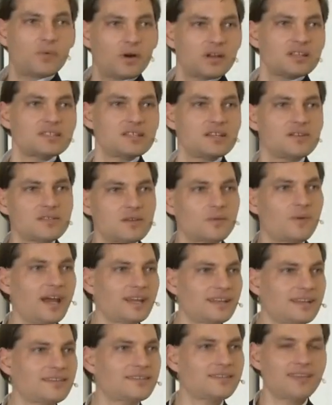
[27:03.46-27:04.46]
what is here on the
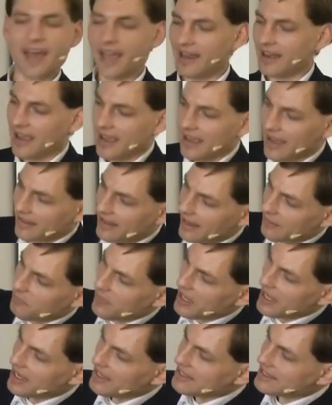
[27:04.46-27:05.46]
right-hand side. That
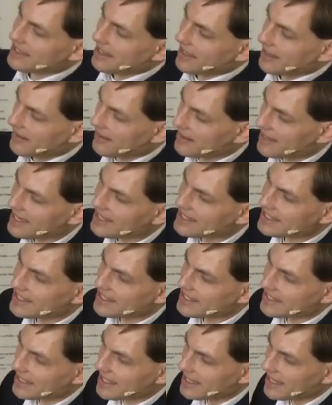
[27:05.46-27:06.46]
means
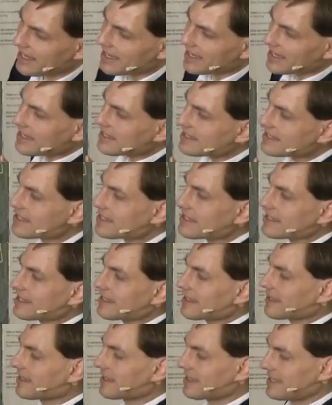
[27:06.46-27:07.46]
this is,
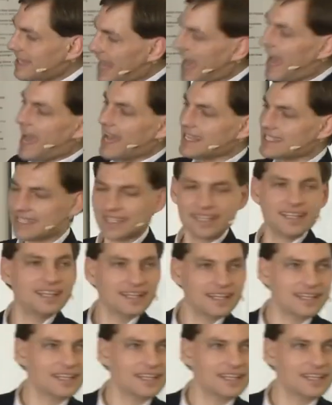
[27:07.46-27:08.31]
yes, it